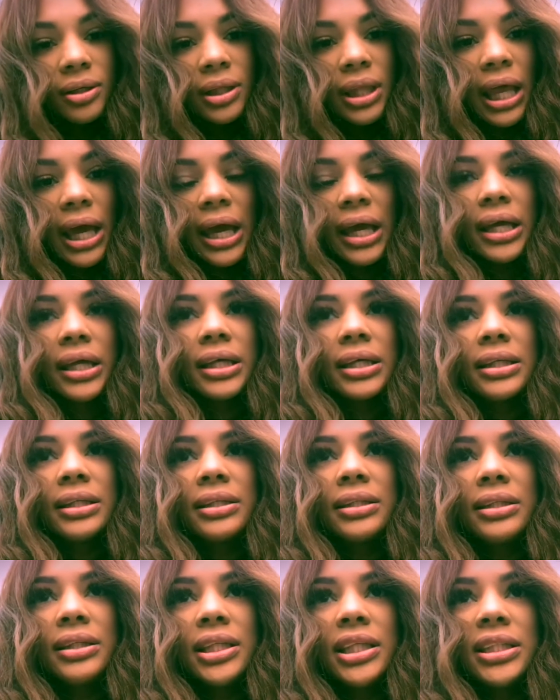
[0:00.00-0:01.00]
Like,
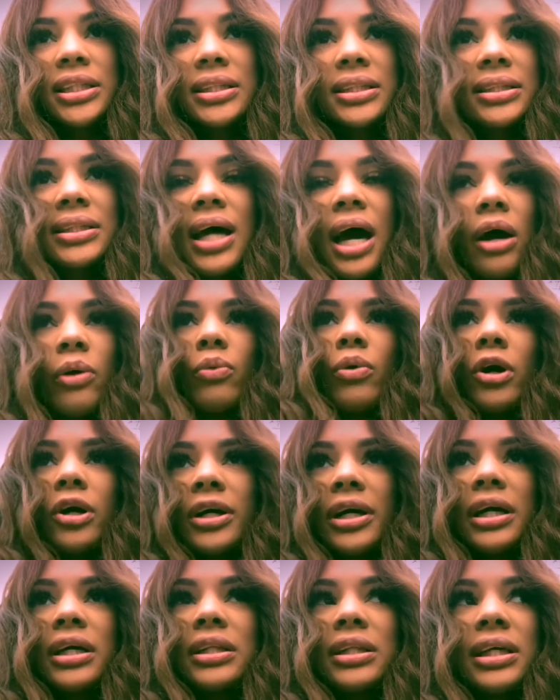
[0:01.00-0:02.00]
this is not
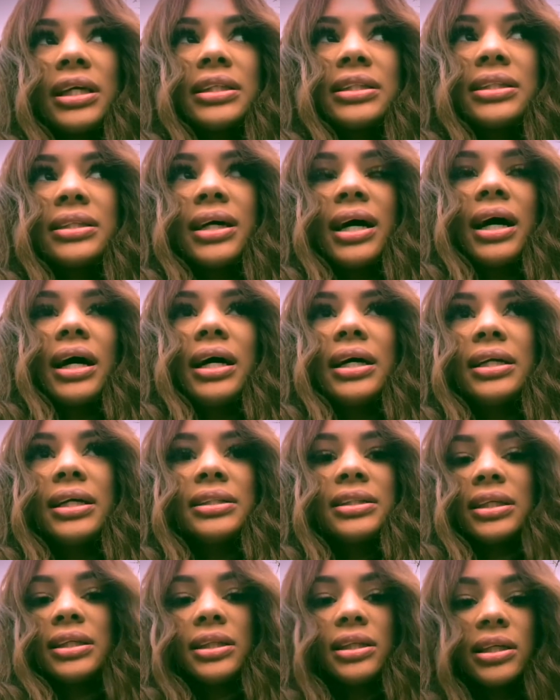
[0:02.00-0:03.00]
working. It
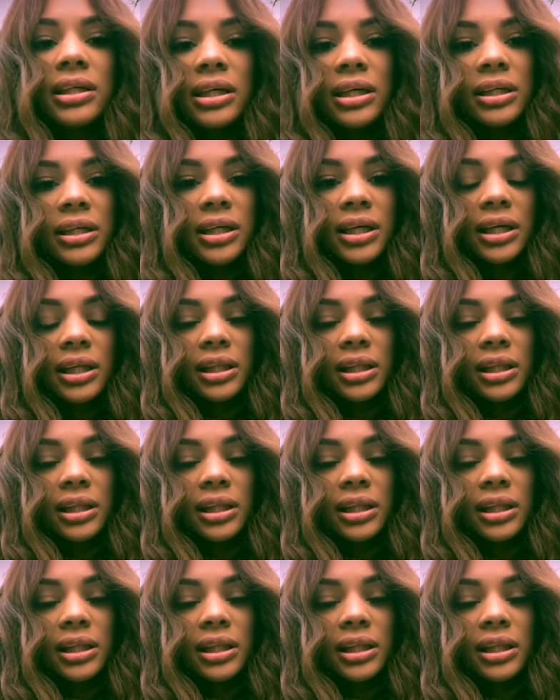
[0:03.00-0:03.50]
doesn't look good.